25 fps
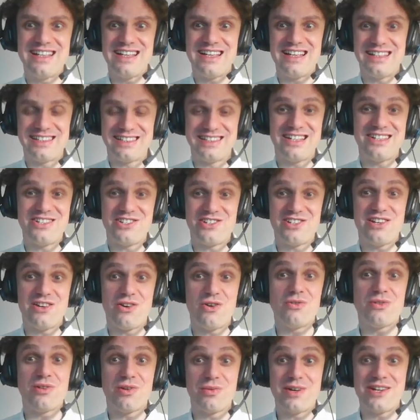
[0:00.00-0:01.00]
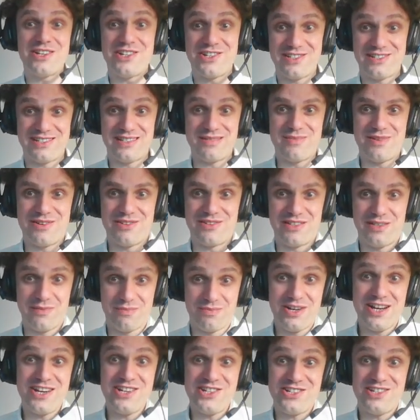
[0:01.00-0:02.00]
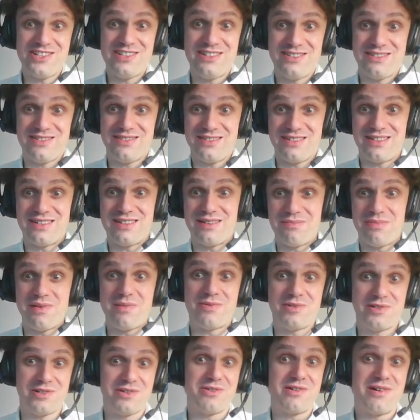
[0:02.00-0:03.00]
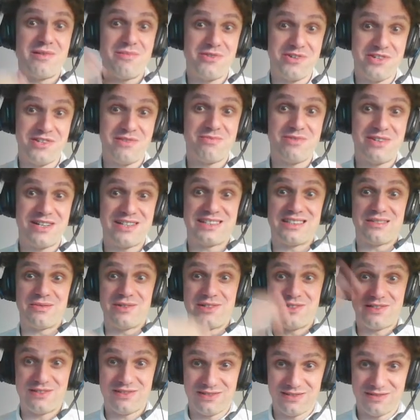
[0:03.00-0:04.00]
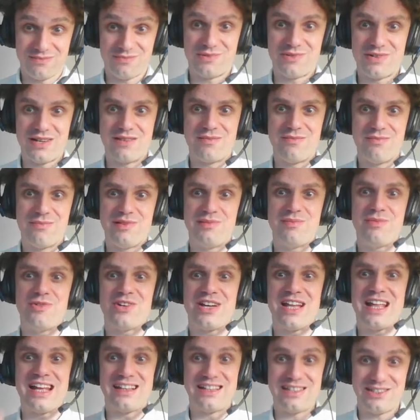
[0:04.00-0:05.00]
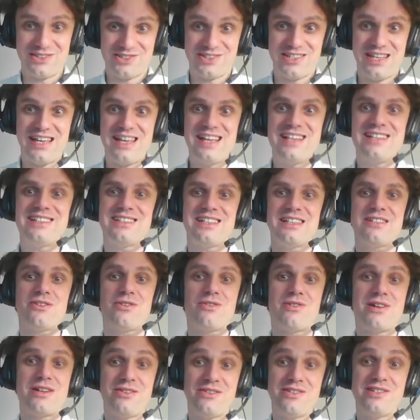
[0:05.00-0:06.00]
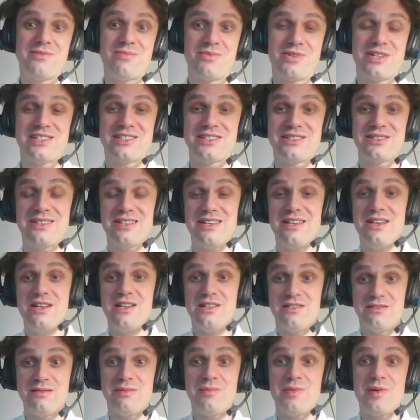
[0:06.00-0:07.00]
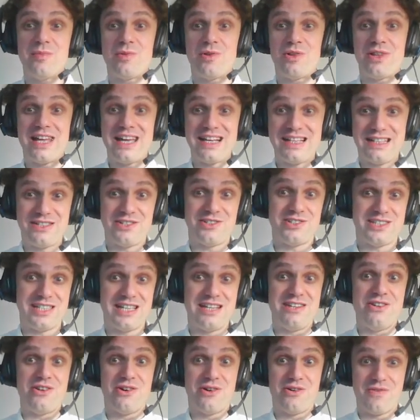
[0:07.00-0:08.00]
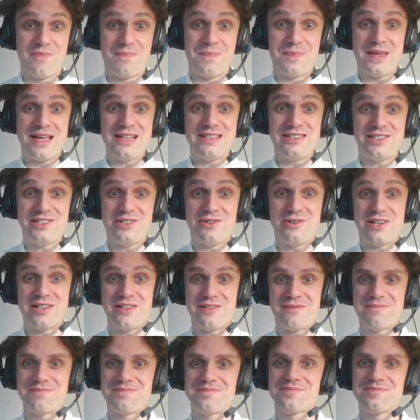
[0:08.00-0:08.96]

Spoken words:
Essentially, all questions about depression, people who are more depressed will be more likely to say yes, and who are not depressed will be more likely to say no, and so on.